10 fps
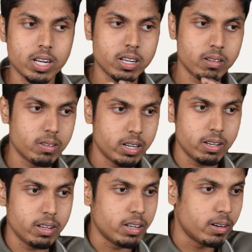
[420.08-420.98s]
one
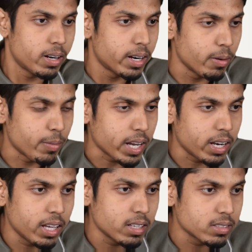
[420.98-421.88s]

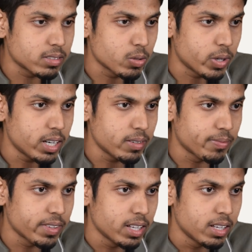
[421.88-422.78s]
remaining square.
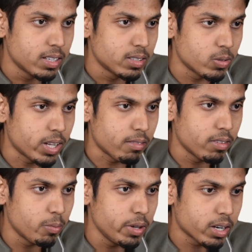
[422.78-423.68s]
So that
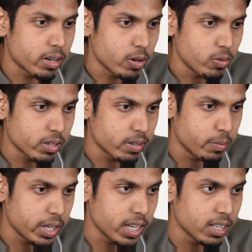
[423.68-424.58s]
will be a crown,
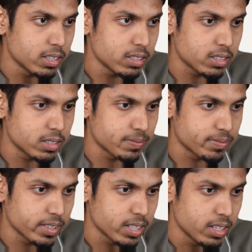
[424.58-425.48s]
making this
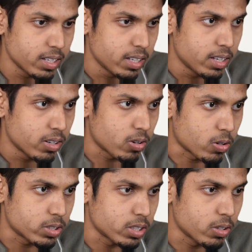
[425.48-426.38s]

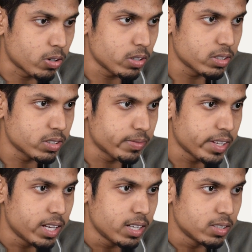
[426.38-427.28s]
cross and cross.
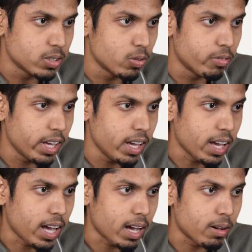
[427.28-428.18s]
So
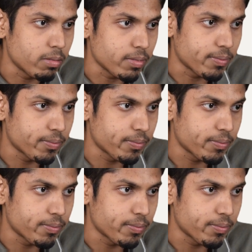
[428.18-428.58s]
we have